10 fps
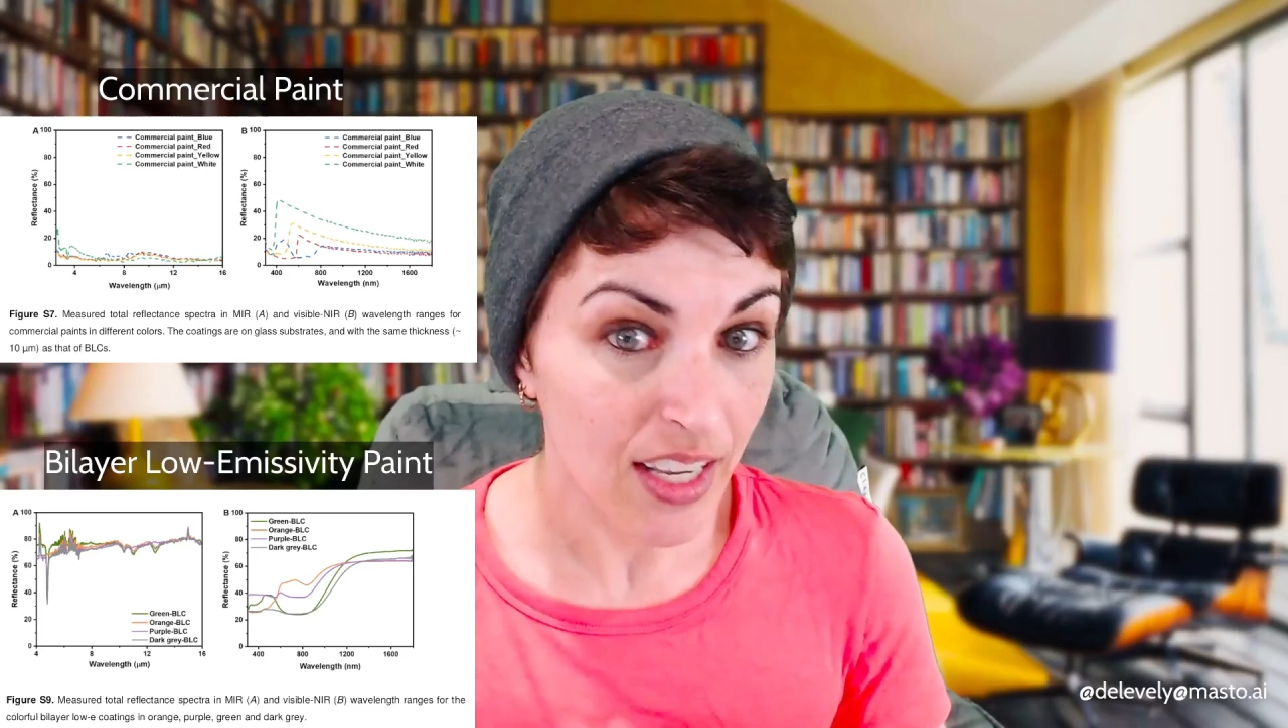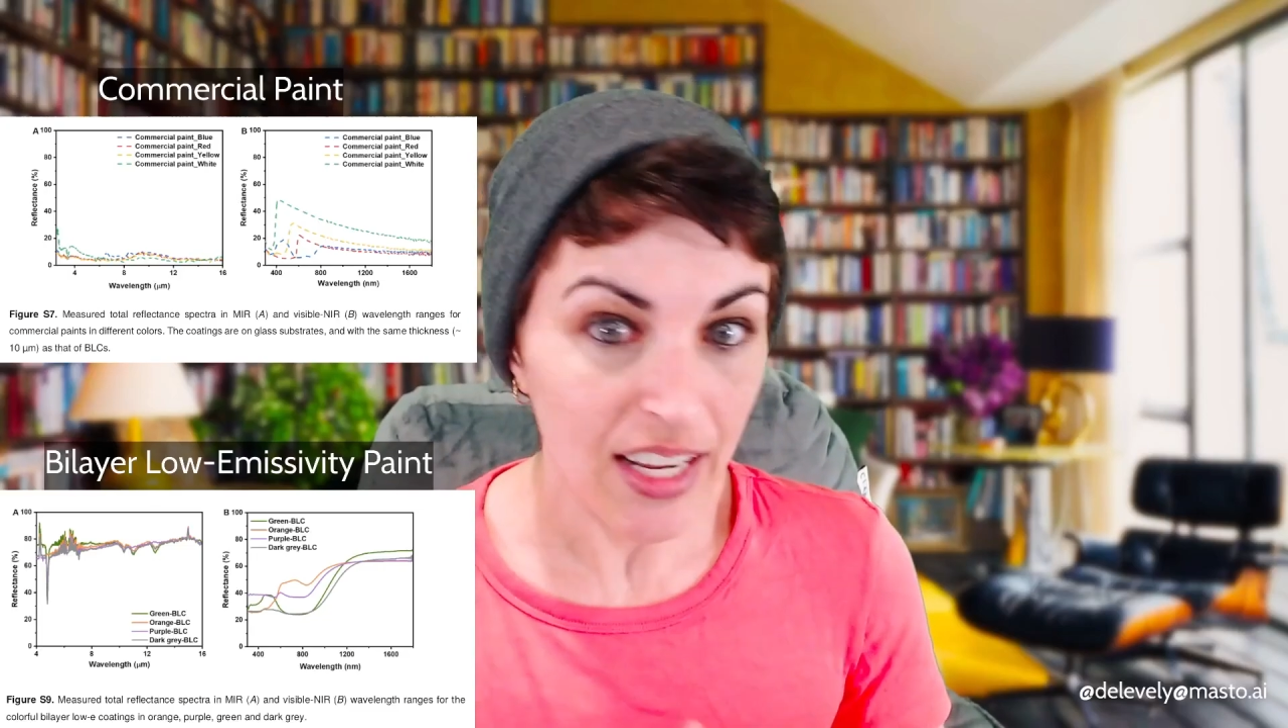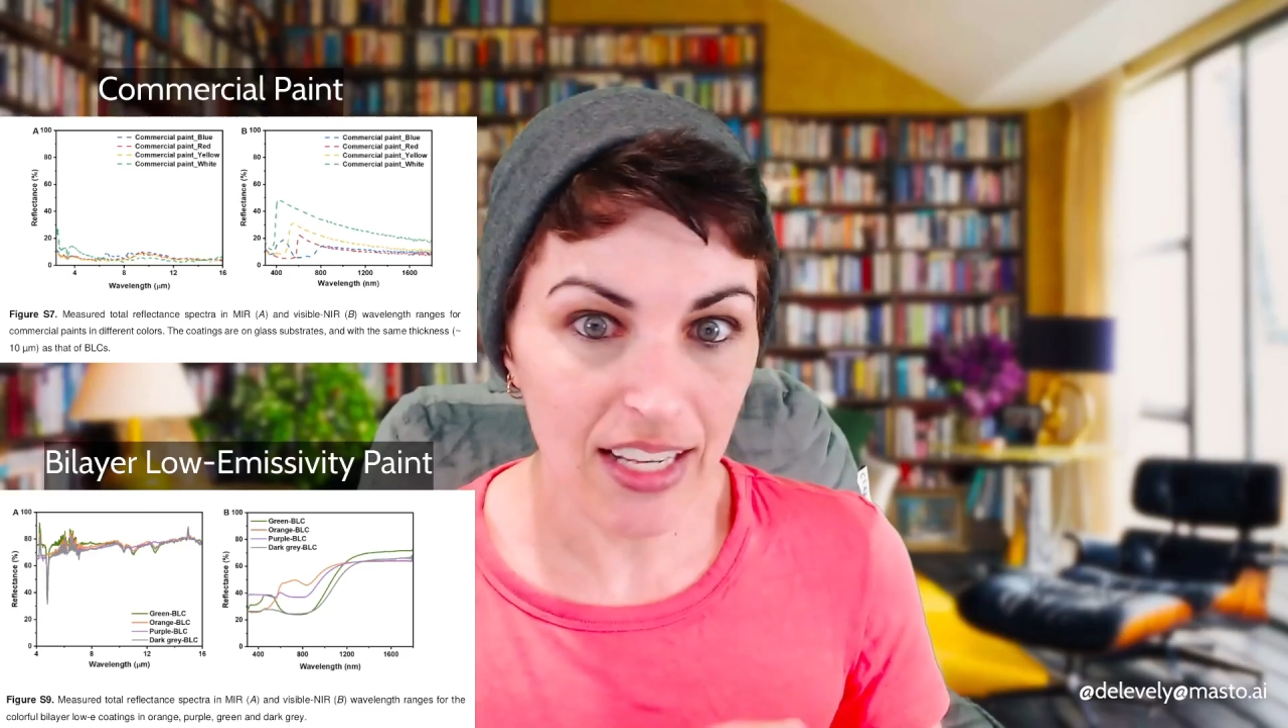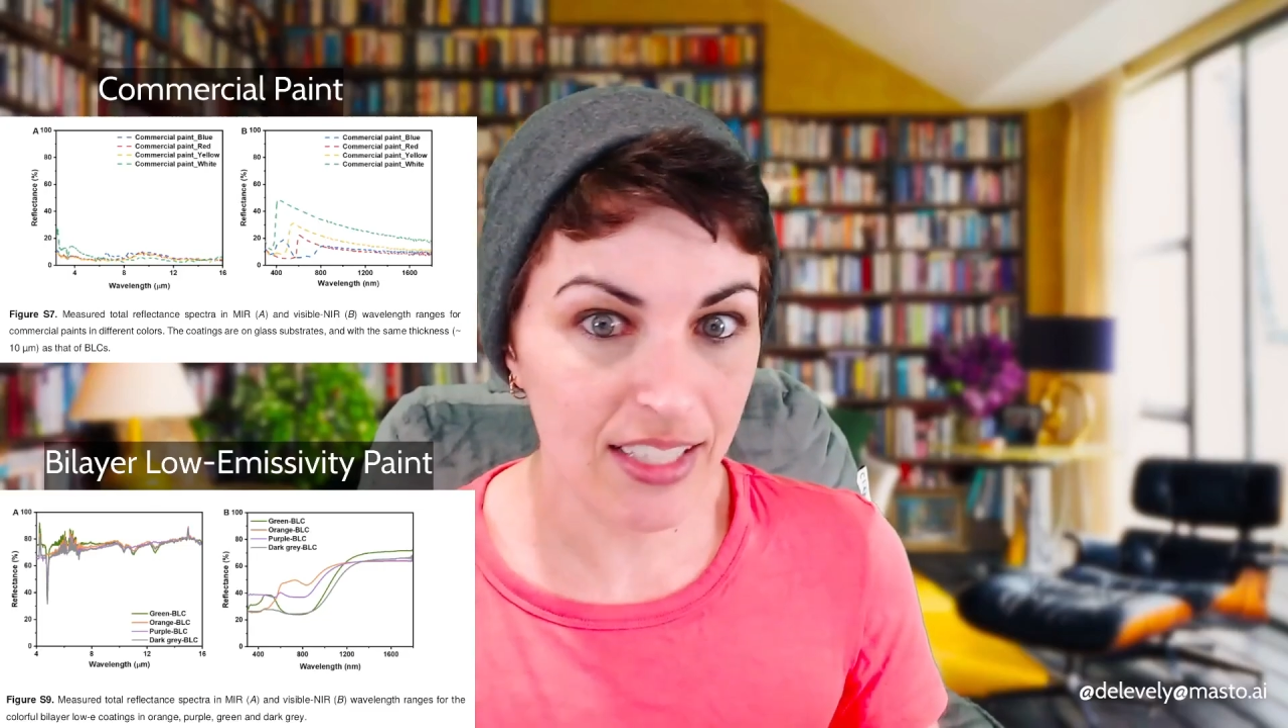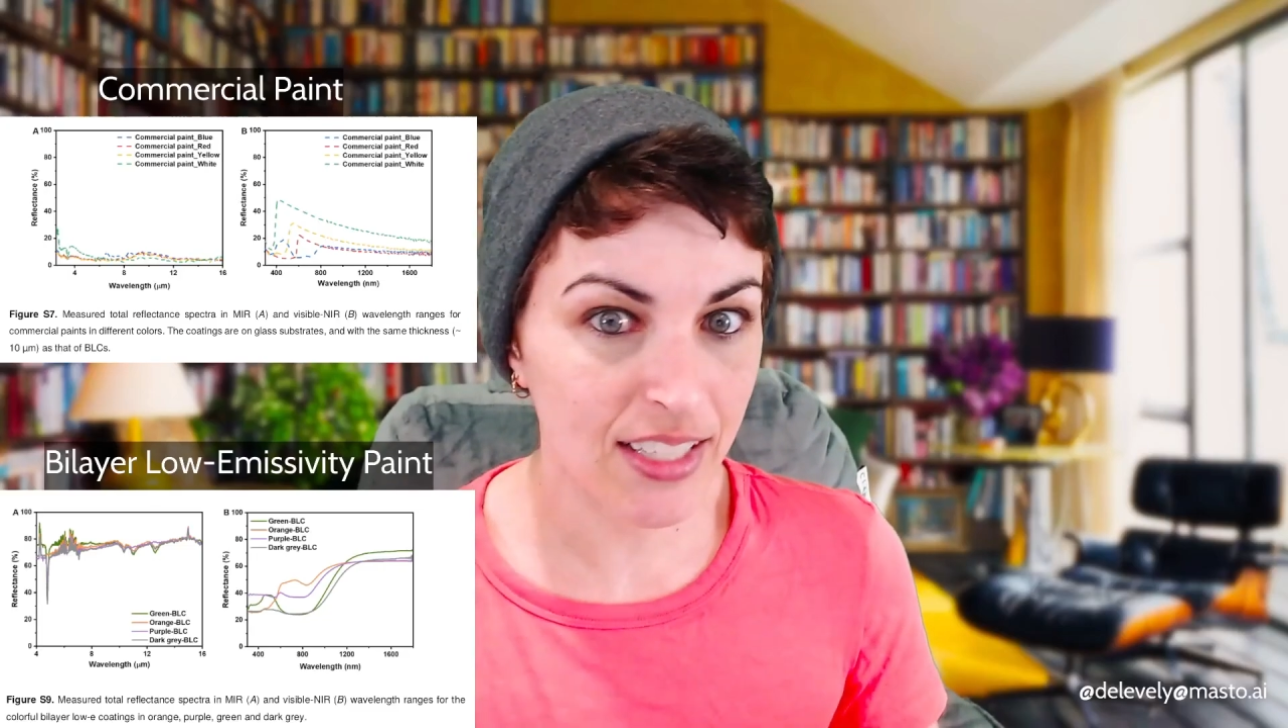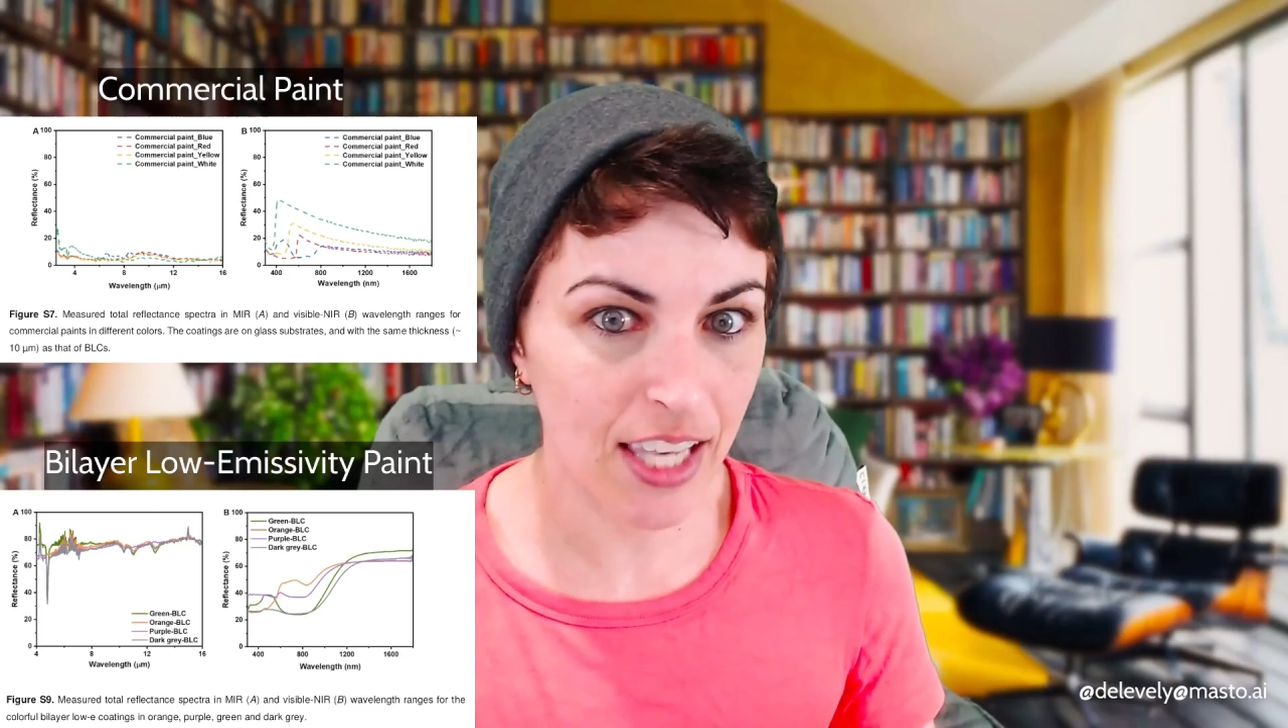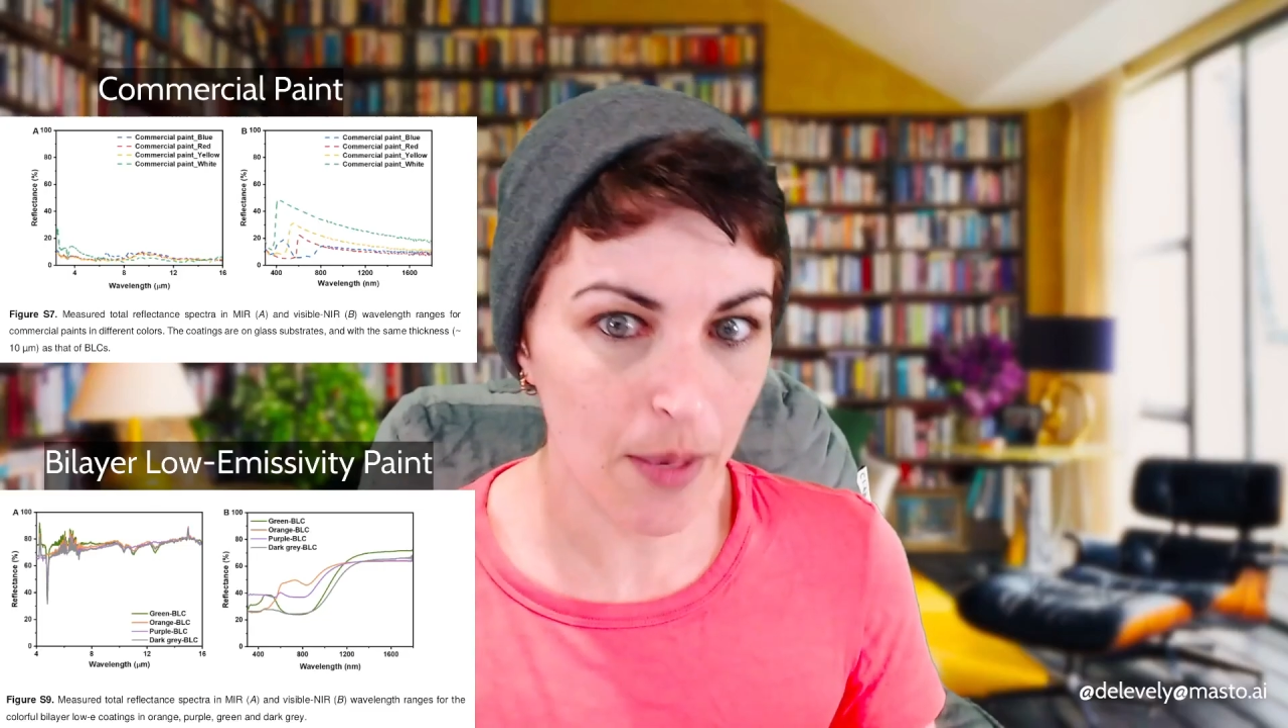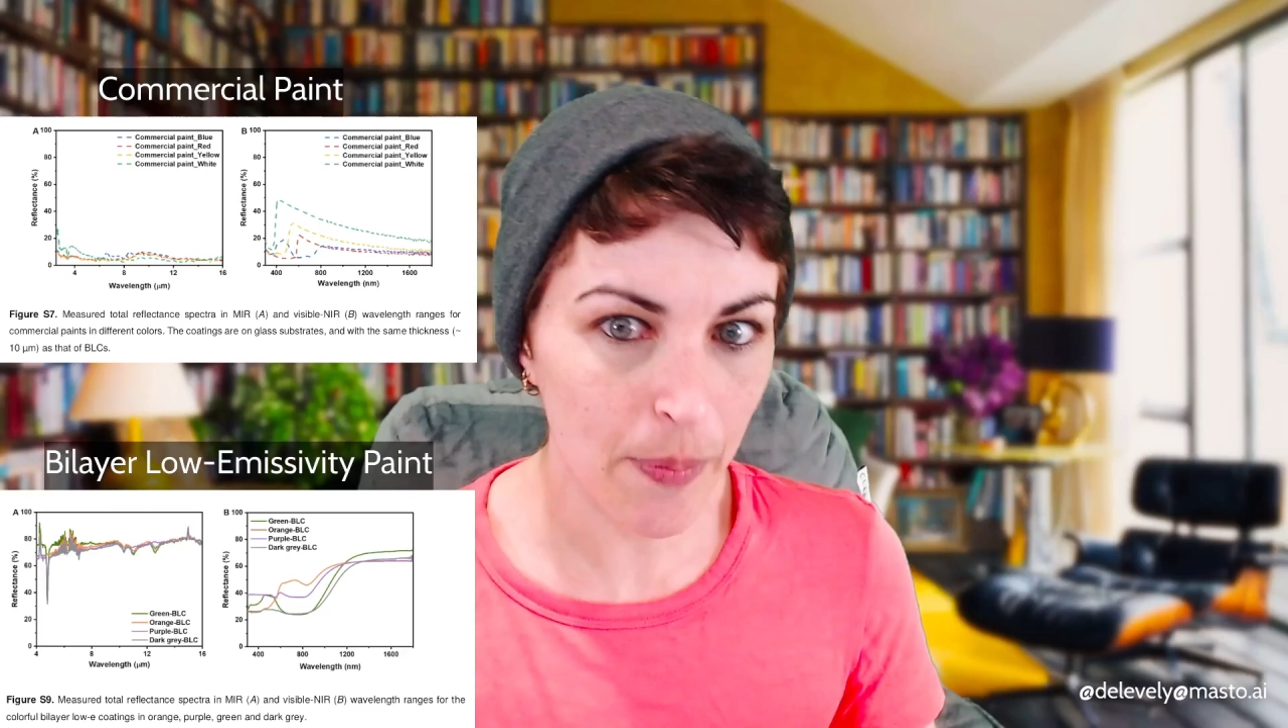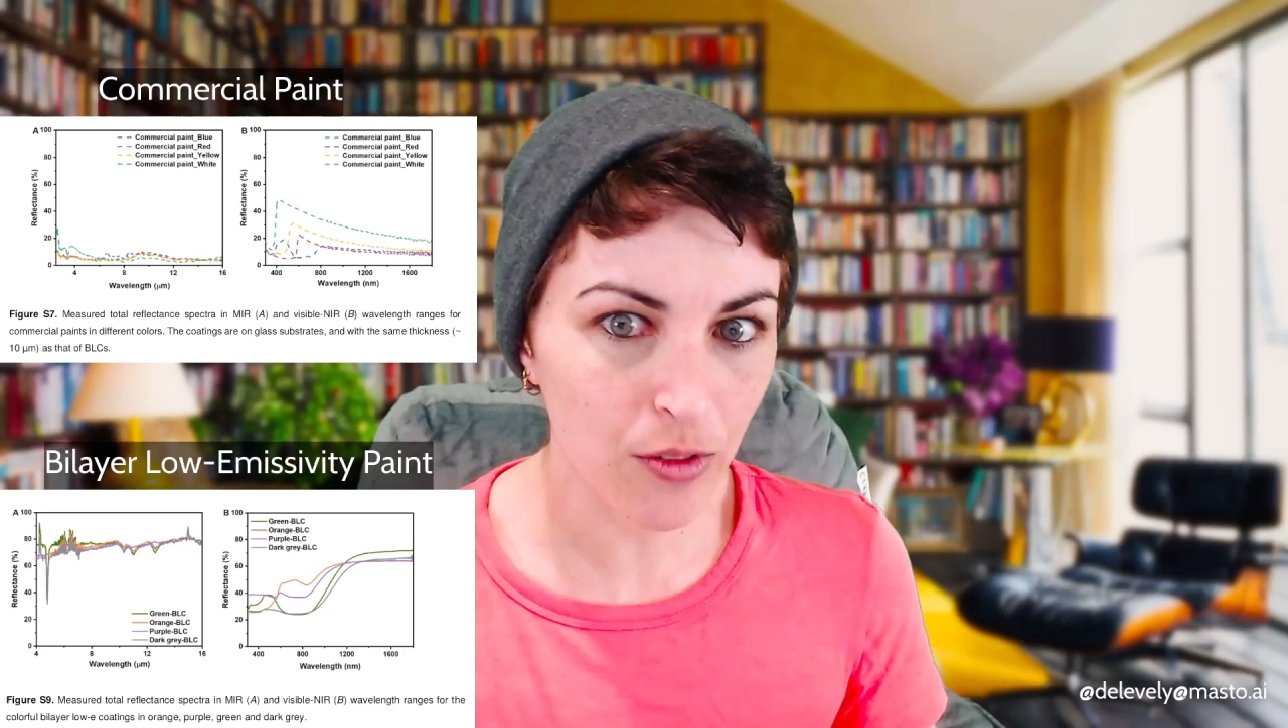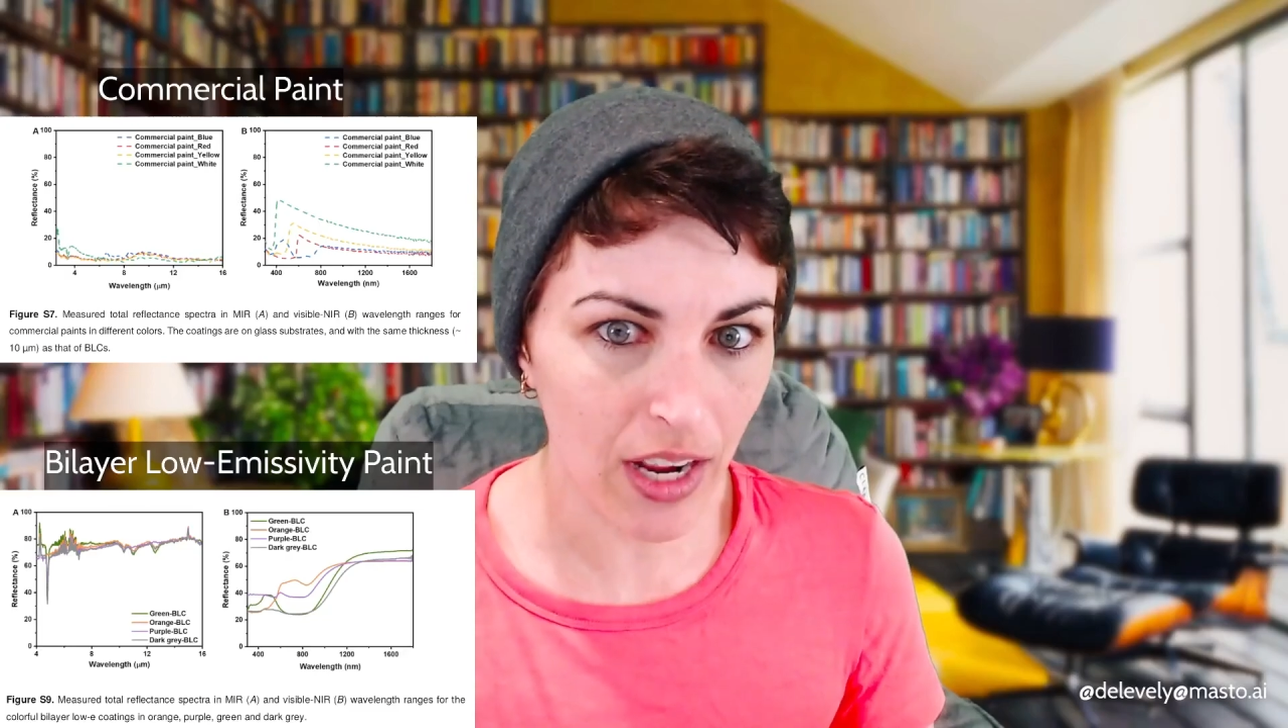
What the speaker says: is keeping